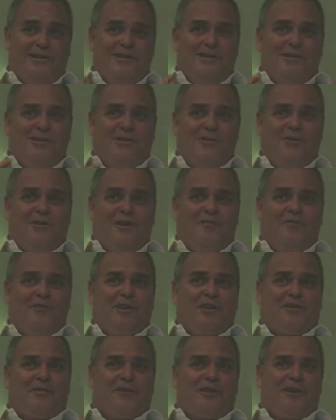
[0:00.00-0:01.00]
you'll never
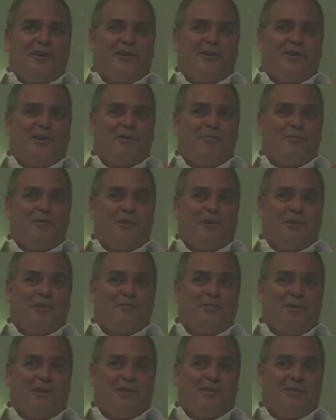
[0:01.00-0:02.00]
get the outcome you
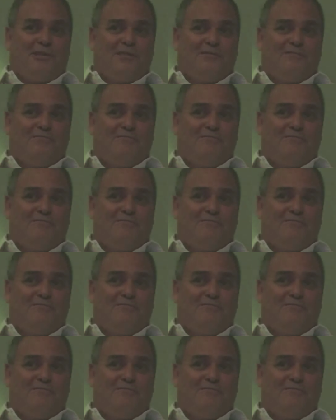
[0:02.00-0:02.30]
expected,